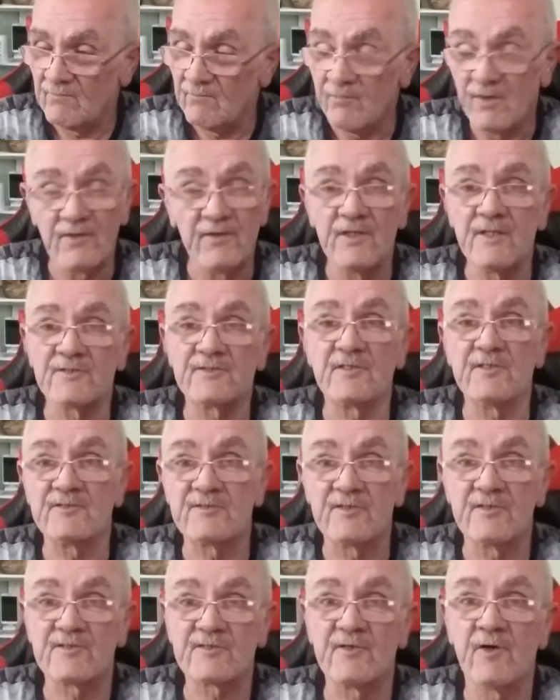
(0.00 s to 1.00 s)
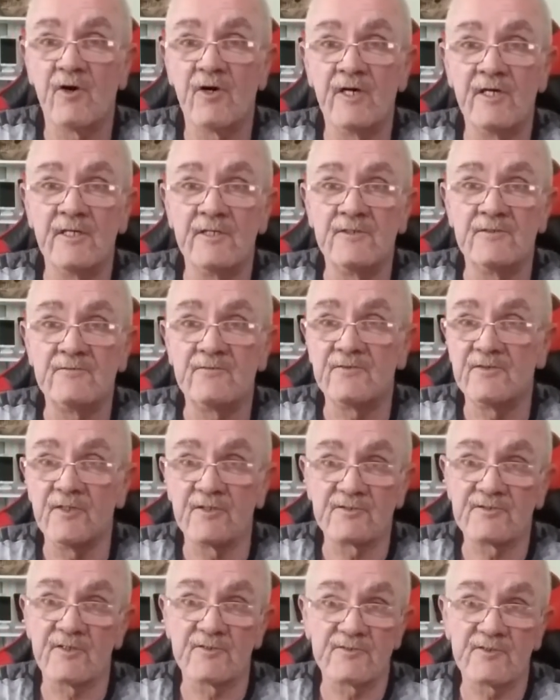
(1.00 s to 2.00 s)
But this is the society,
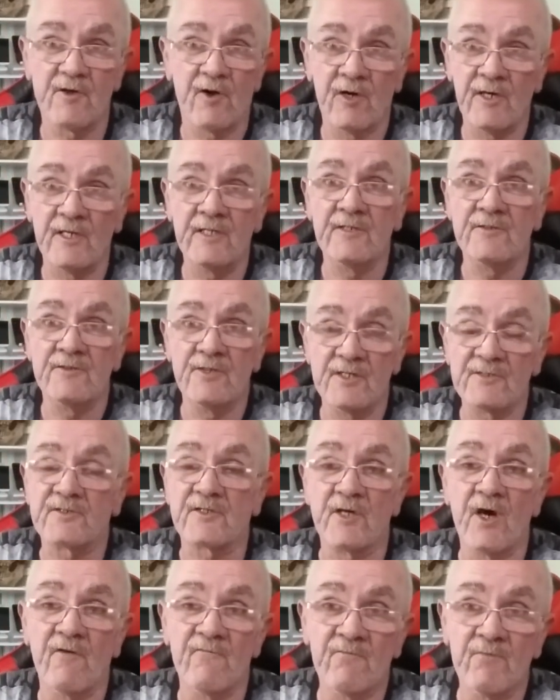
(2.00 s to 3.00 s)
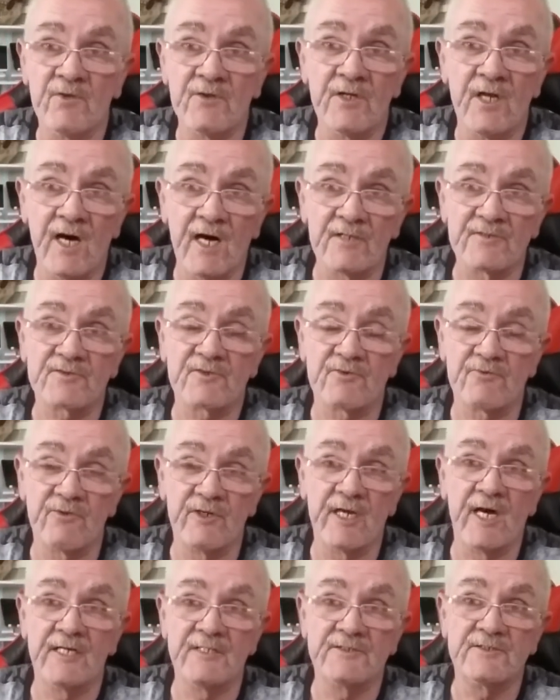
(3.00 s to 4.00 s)
the society this government has
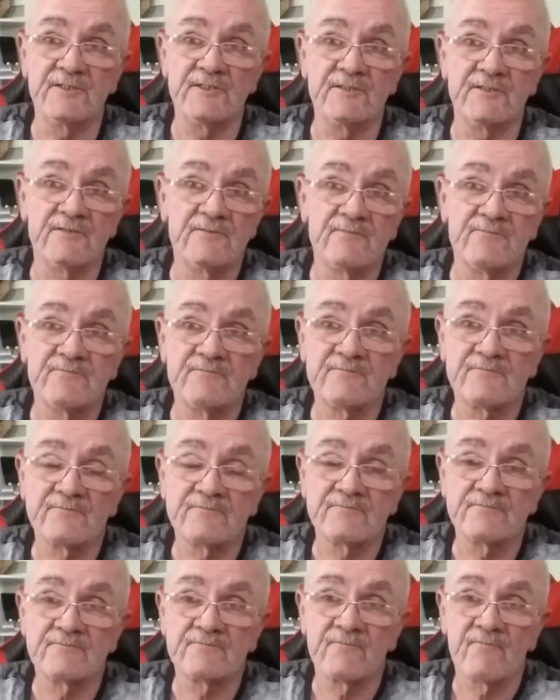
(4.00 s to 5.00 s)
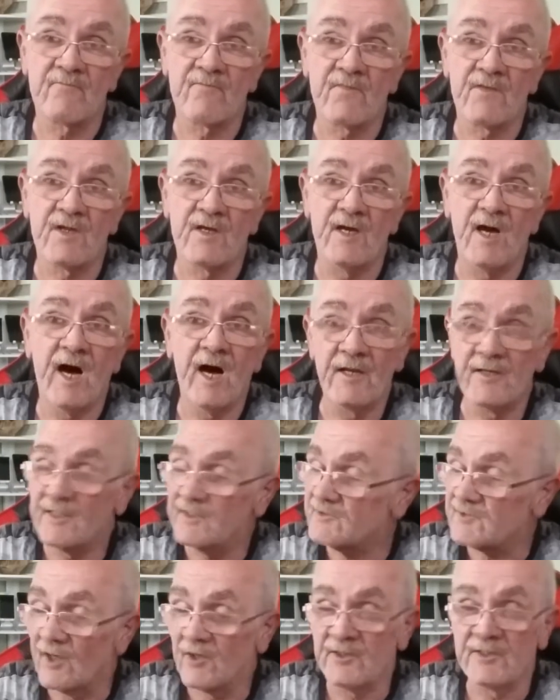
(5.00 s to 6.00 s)
created. And
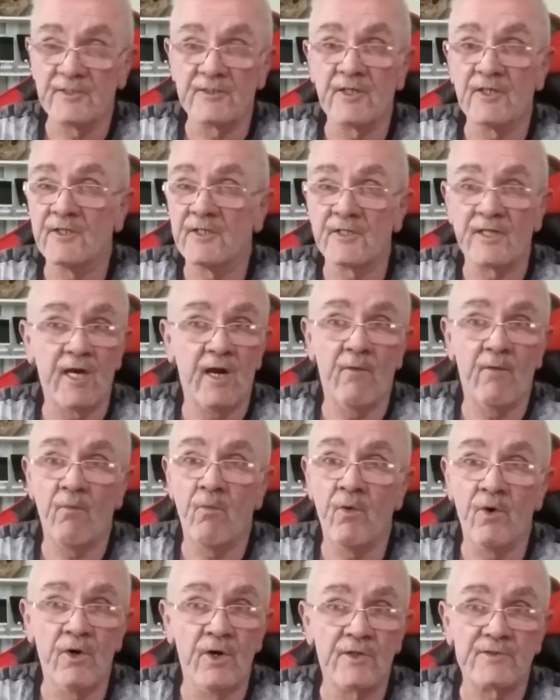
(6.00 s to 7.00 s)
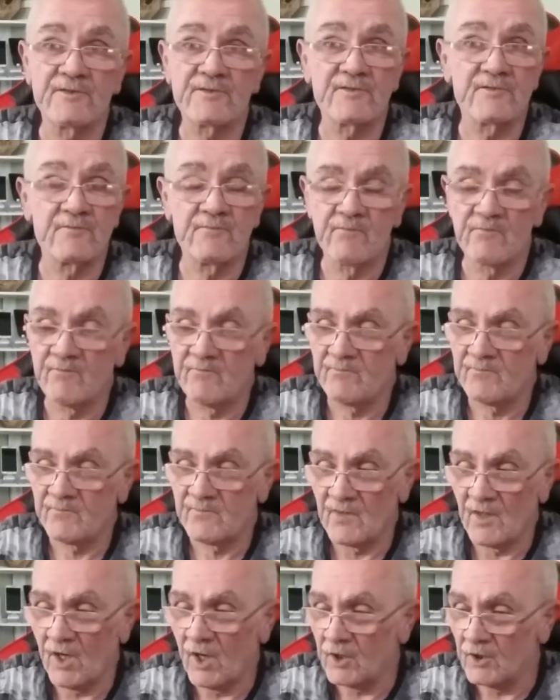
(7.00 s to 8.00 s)
it's only going to get worse,
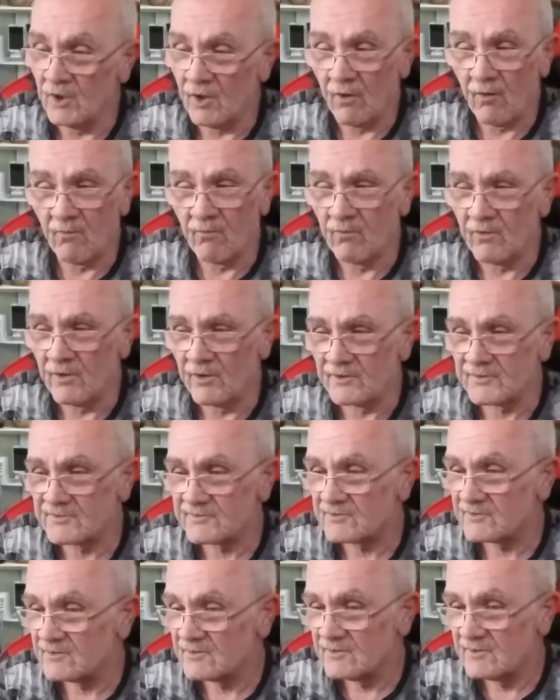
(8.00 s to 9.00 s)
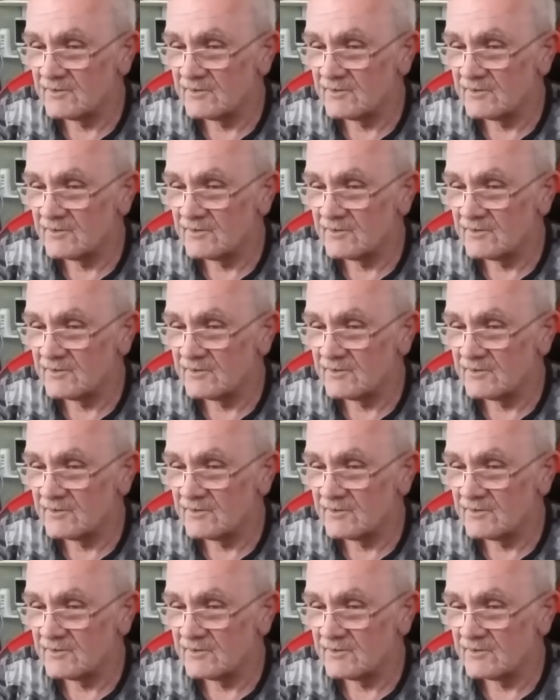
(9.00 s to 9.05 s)
a lot worse.